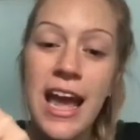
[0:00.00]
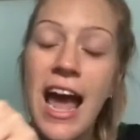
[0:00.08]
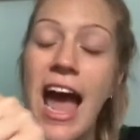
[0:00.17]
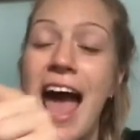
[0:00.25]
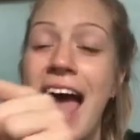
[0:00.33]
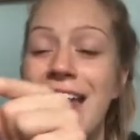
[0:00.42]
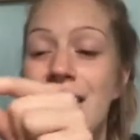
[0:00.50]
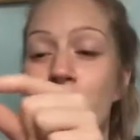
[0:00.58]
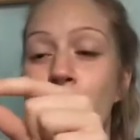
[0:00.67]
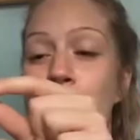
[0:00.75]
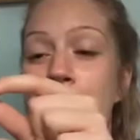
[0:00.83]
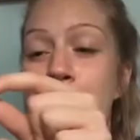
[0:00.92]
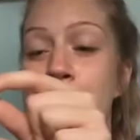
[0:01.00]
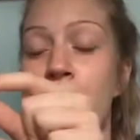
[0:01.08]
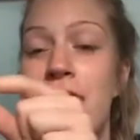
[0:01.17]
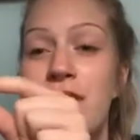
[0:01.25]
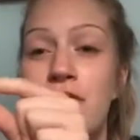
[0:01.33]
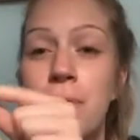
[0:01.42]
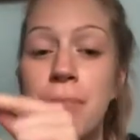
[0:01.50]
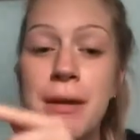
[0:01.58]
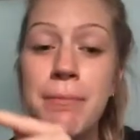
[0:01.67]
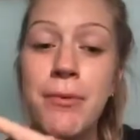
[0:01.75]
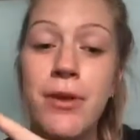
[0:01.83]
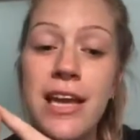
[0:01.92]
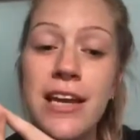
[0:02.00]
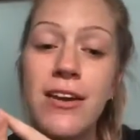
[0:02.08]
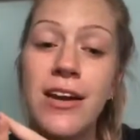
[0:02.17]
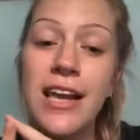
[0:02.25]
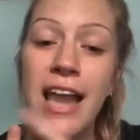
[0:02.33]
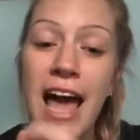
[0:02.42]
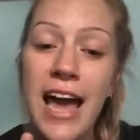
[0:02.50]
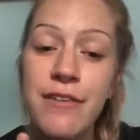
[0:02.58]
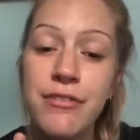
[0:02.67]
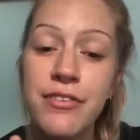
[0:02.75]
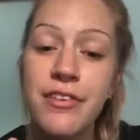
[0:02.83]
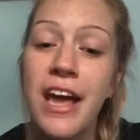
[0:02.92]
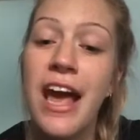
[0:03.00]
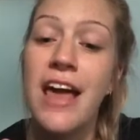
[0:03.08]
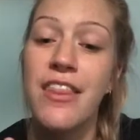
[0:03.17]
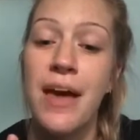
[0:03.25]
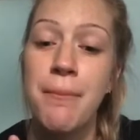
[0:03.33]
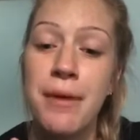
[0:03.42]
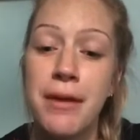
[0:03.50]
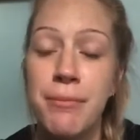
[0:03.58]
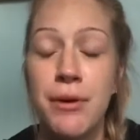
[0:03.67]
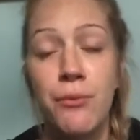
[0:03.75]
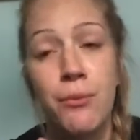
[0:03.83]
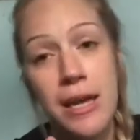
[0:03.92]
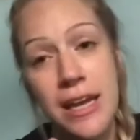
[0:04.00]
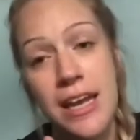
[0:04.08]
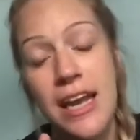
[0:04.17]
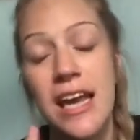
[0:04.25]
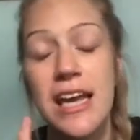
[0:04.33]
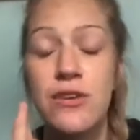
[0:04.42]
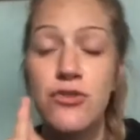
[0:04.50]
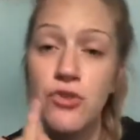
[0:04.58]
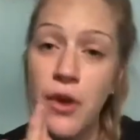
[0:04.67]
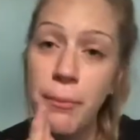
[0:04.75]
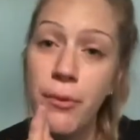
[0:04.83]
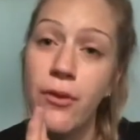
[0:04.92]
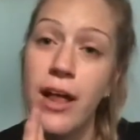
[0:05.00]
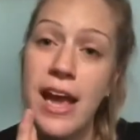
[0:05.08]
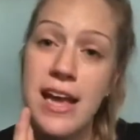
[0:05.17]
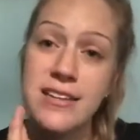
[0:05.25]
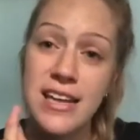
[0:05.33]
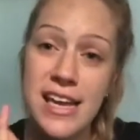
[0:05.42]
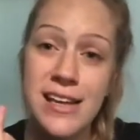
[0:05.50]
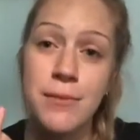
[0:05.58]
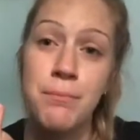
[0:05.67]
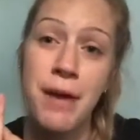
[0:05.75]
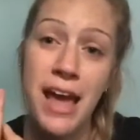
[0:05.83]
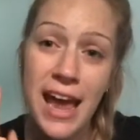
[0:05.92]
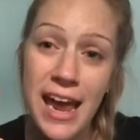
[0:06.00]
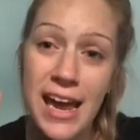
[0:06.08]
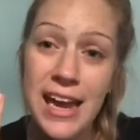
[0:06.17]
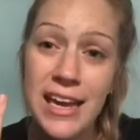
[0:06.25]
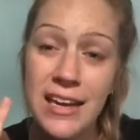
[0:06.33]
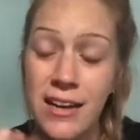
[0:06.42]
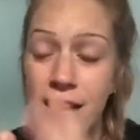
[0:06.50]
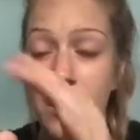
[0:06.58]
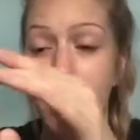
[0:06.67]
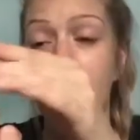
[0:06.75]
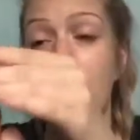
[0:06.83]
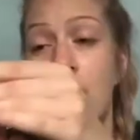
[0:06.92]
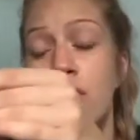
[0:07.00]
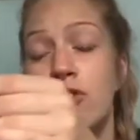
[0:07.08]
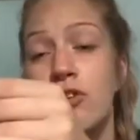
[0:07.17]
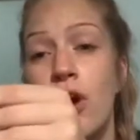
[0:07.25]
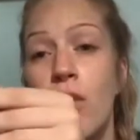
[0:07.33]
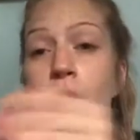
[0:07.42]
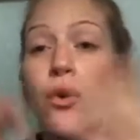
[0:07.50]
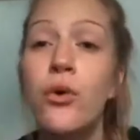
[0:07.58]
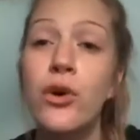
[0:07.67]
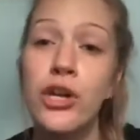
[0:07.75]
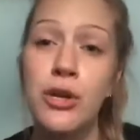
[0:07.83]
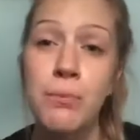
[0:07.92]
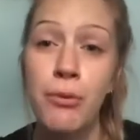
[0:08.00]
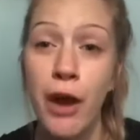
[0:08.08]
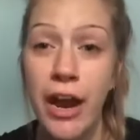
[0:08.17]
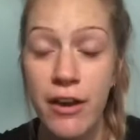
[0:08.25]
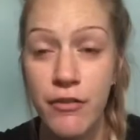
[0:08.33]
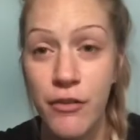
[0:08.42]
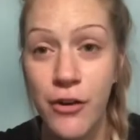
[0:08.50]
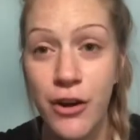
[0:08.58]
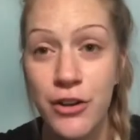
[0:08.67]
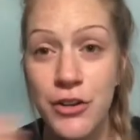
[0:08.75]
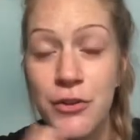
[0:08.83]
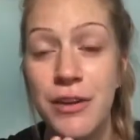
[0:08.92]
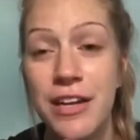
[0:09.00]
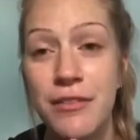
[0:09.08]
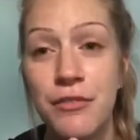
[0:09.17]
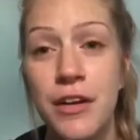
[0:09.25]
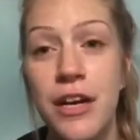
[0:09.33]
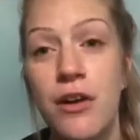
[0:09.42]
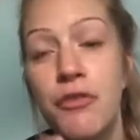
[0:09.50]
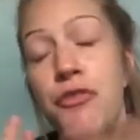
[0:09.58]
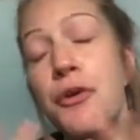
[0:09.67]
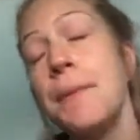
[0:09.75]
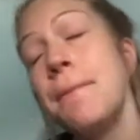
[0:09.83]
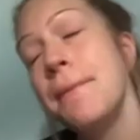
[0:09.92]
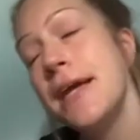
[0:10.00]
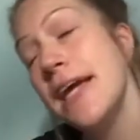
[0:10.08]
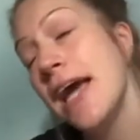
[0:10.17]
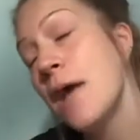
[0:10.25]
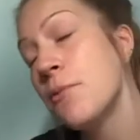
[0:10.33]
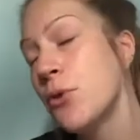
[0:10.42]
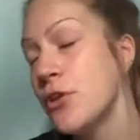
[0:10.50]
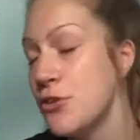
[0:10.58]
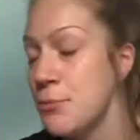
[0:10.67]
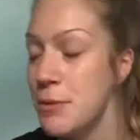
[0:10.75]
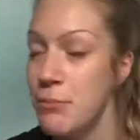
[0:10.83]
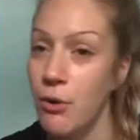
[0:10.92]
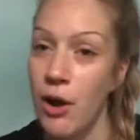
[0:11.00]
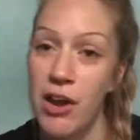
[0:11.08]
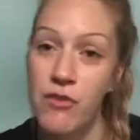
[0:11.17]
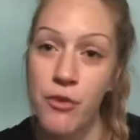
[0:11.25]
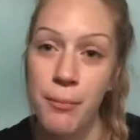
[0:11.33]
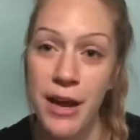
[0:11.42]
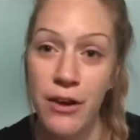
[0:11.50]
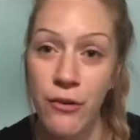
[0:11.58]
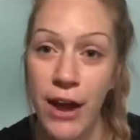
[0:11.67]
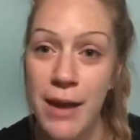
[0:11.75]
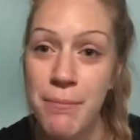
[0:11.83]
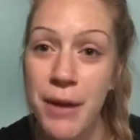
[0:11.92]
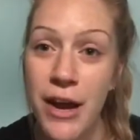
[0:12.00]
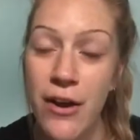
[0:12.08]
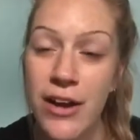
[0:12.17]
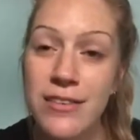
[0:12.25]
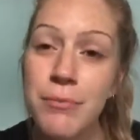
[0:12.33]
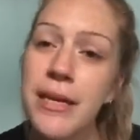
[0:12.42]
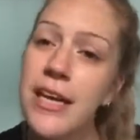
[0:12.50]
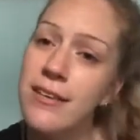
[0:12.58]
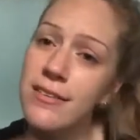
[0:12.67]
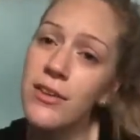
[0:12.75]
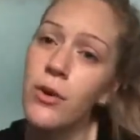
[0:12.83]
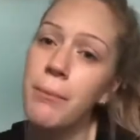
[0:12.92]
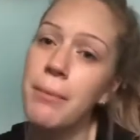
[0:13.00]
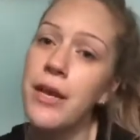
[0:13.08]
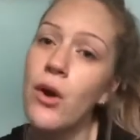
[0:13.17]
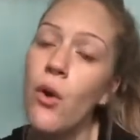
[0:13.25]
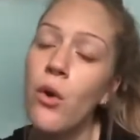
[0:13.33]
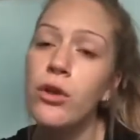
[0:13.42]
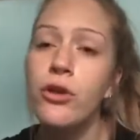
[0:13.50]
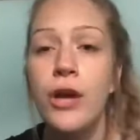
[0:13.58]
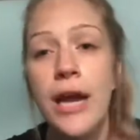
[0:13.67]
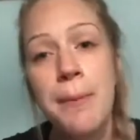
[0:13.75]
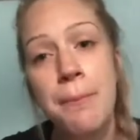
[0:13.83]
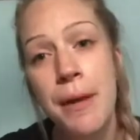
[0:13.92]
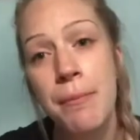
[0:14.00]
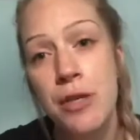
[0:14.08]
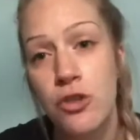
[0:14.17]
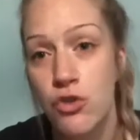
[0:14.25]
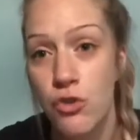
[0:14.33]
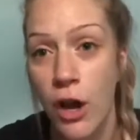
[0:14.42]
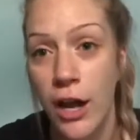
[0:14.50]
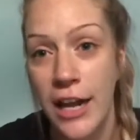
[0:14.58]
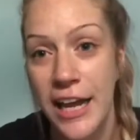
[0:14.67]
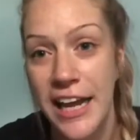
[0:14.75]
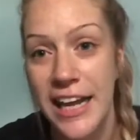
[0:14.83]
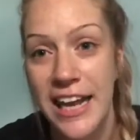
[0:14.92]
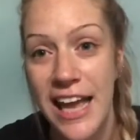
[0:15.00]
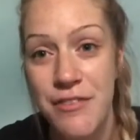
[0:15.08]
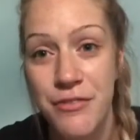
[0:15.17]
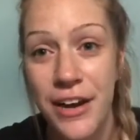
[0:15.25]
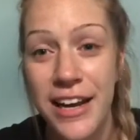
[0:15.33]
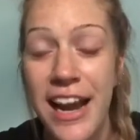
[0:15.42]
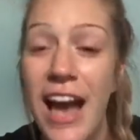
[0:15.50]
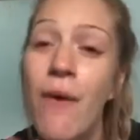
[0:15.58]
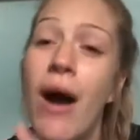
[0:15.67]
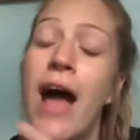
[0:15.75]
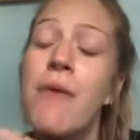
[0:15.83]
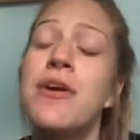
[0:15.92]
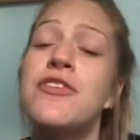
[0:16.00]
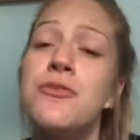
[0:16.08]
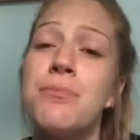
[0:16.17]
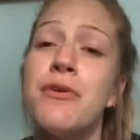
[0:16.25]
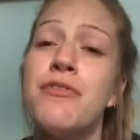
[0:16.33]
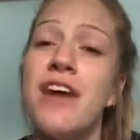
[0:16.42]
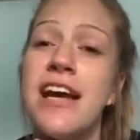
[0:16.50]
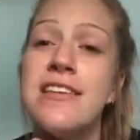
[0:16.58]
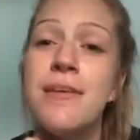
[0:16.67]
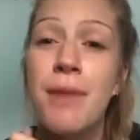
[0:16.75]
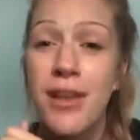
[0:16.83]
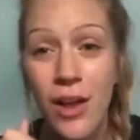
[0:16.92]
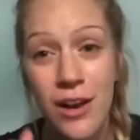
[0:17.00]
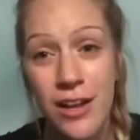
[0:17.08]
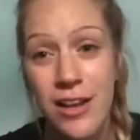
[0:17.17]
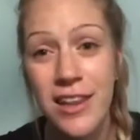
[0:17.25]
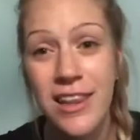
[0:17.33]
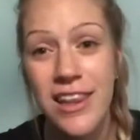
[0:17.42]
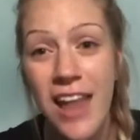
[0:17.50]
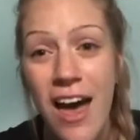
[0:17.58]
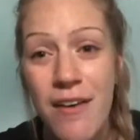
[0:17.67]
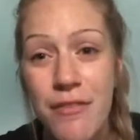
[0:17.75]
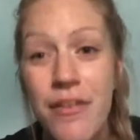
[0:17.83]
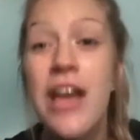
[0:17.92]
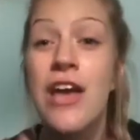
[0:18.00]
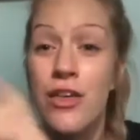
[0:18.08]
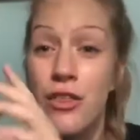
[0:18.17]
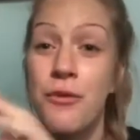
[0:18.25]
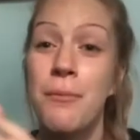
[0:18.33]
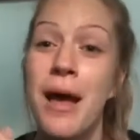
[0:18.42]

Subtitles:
And we pray for people in our lives that may be weak, in trouble, and in pain. So who are you praying for on your ring finger? For me, I'm going to be praying for my grandparents because they're a bit older and maybe struggling in life right now. I want to provide them a lot of love through my